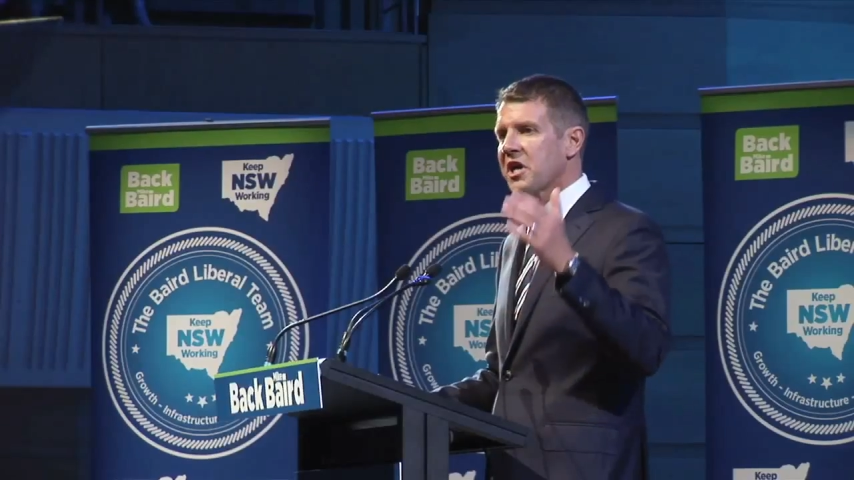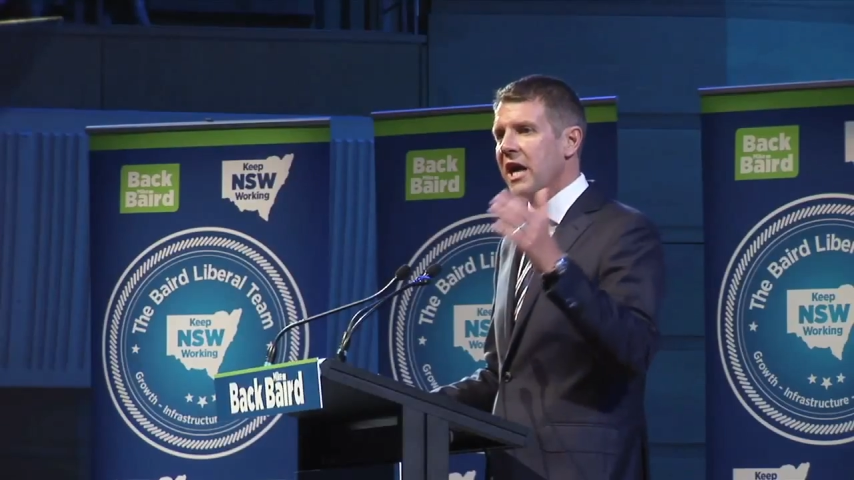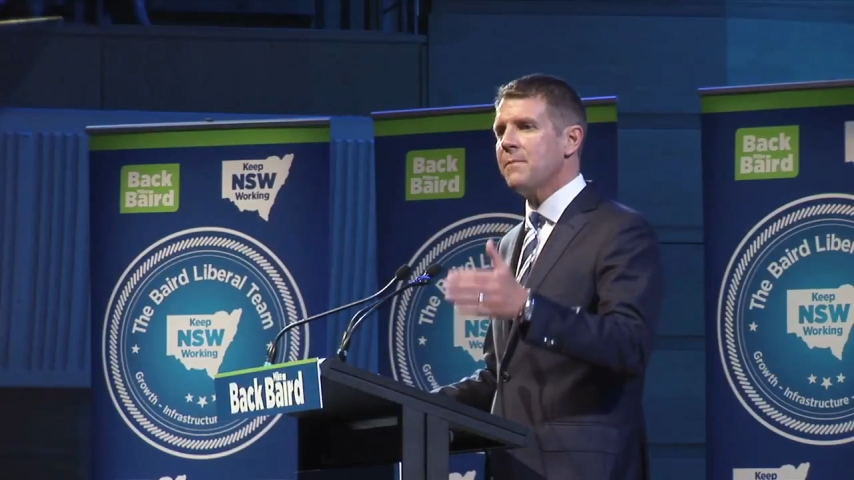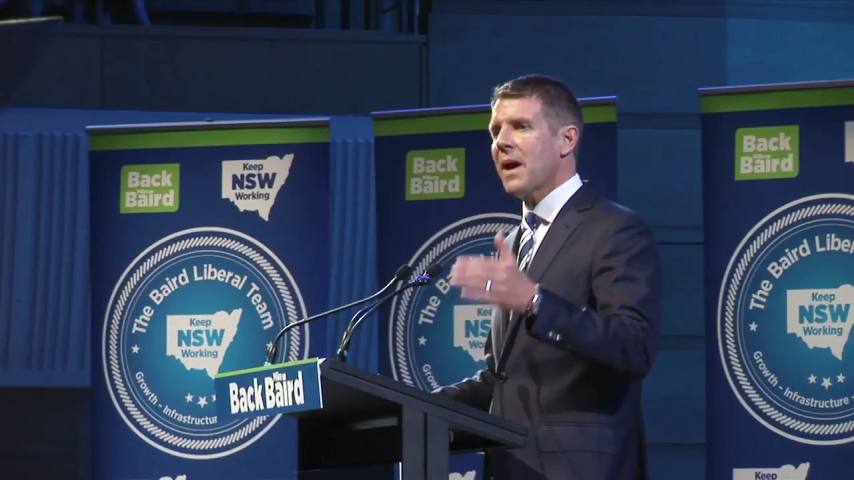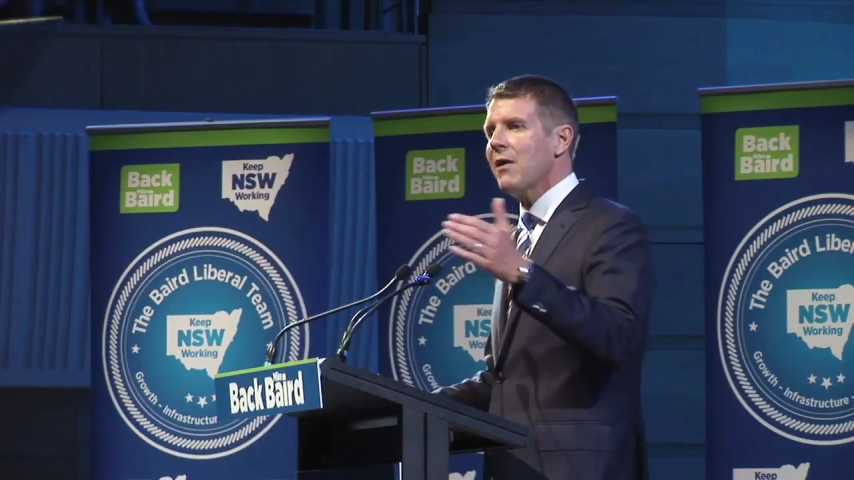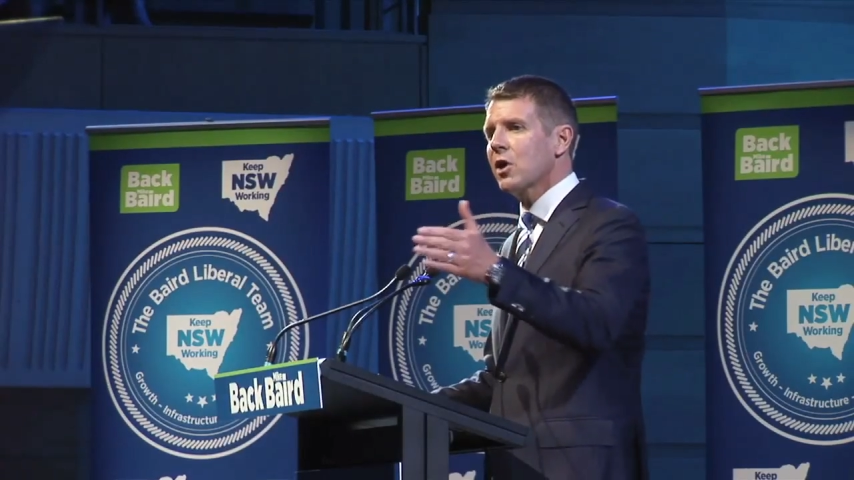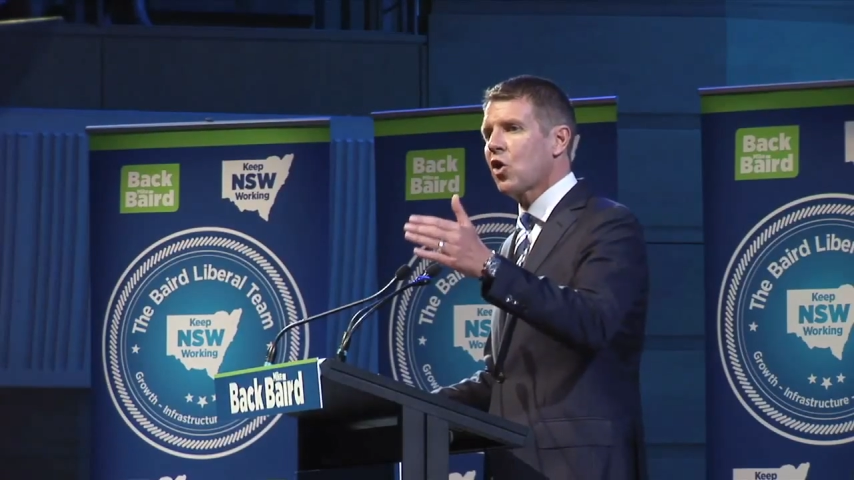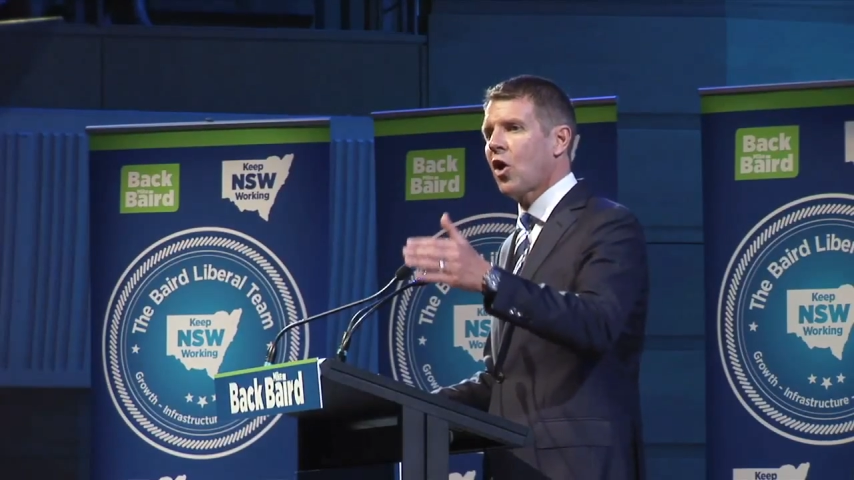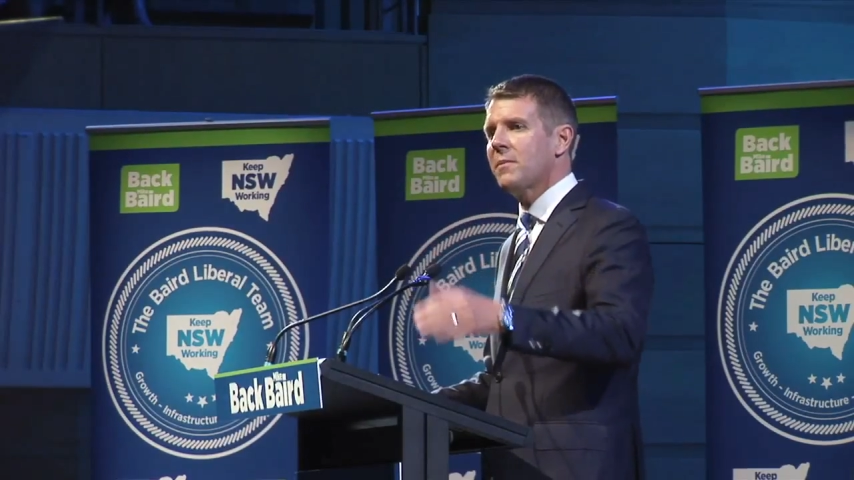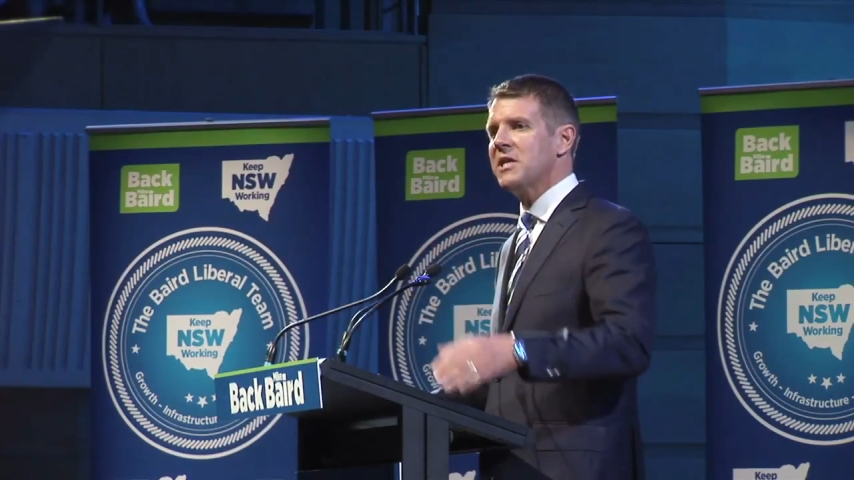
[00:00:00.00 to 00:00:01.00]
keep our
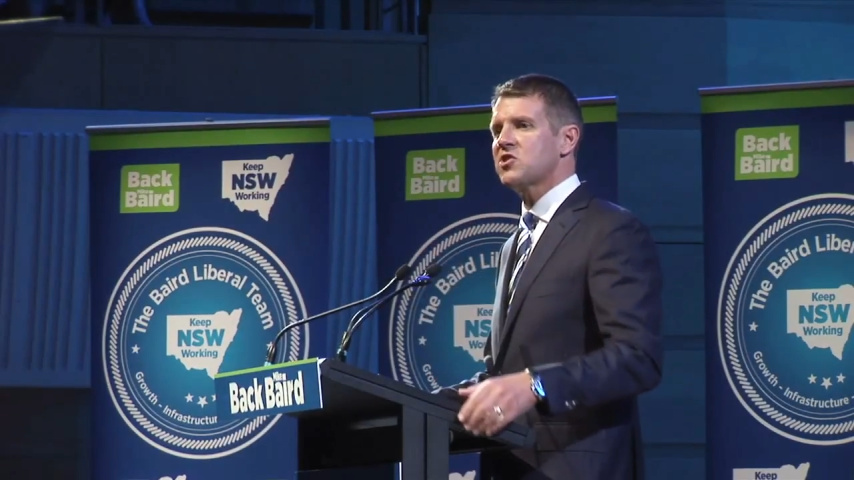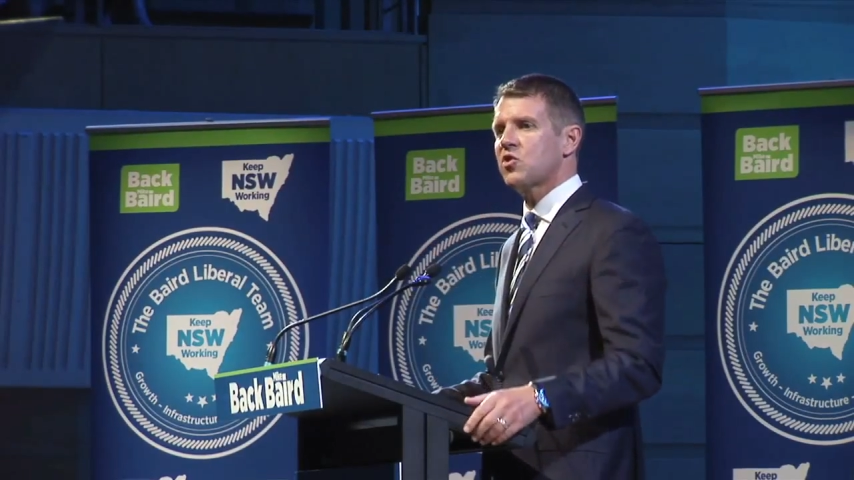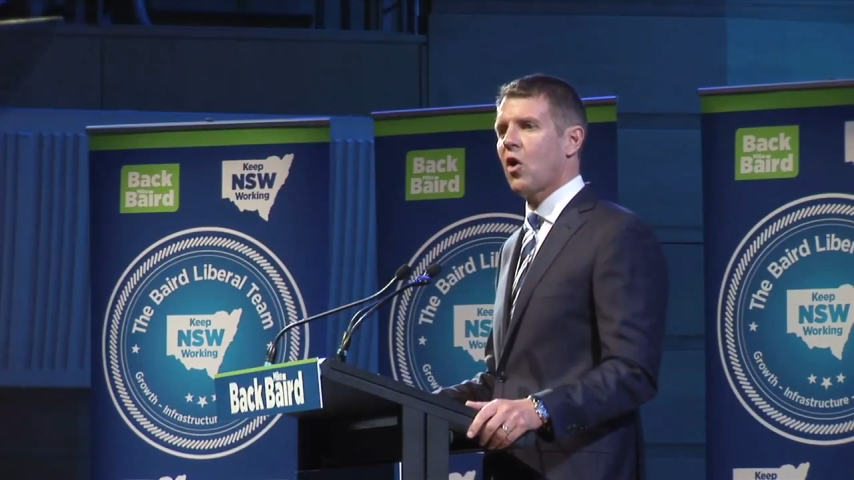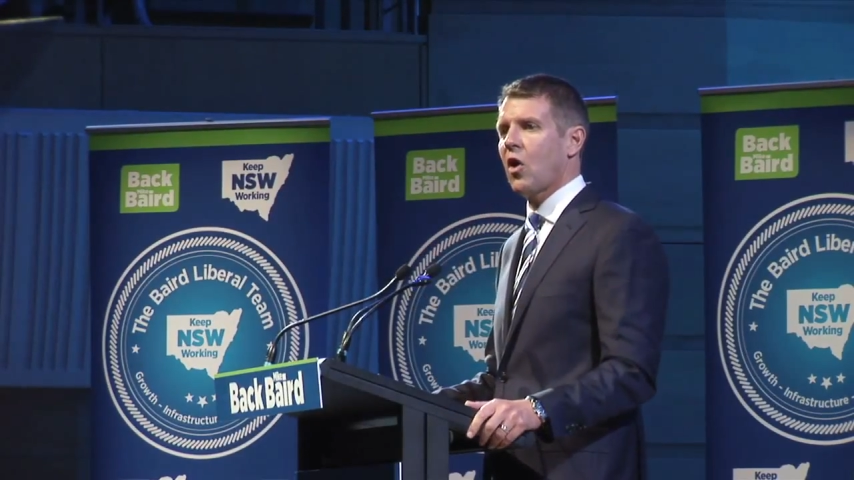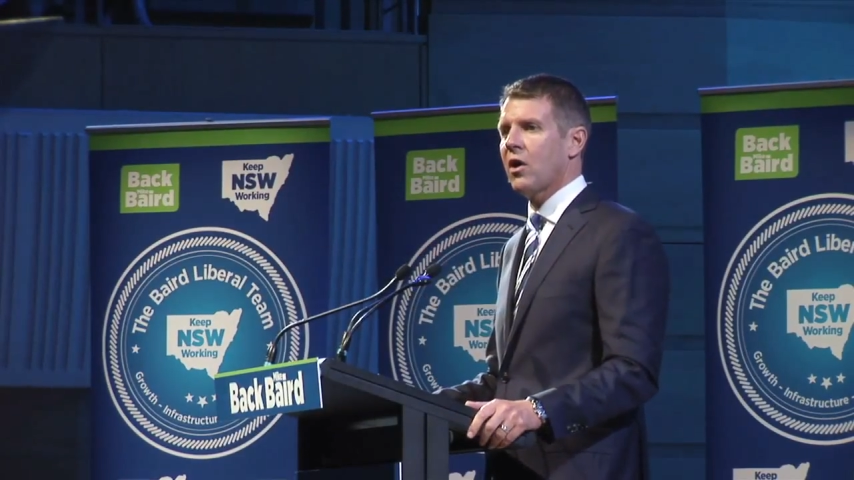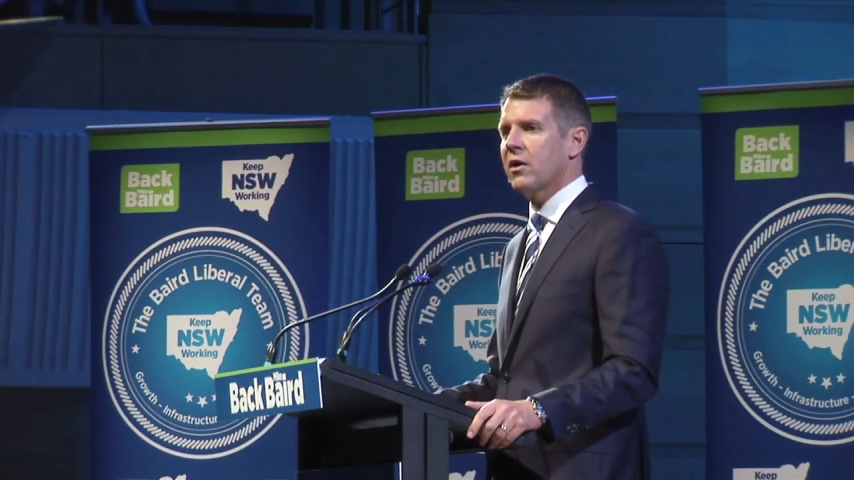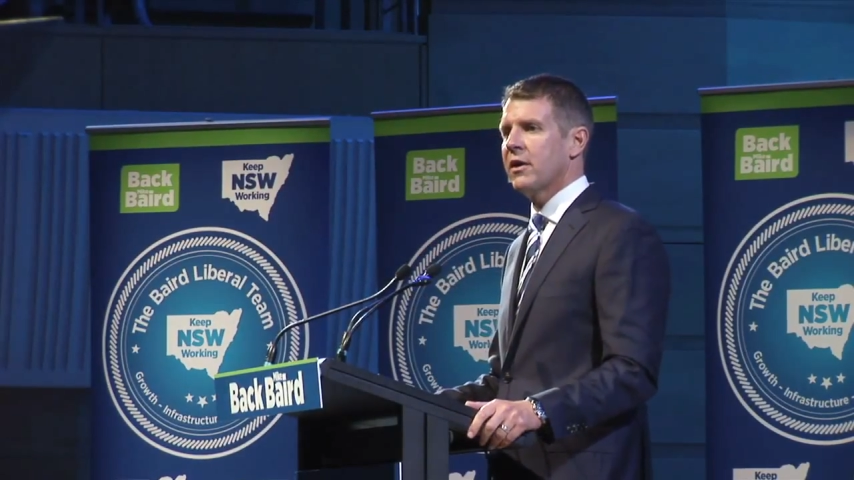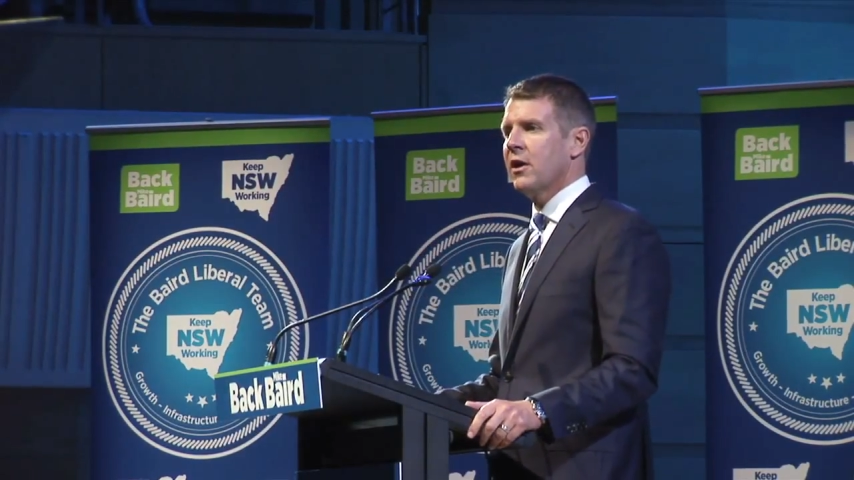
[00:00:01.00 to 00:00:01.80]
economy strong.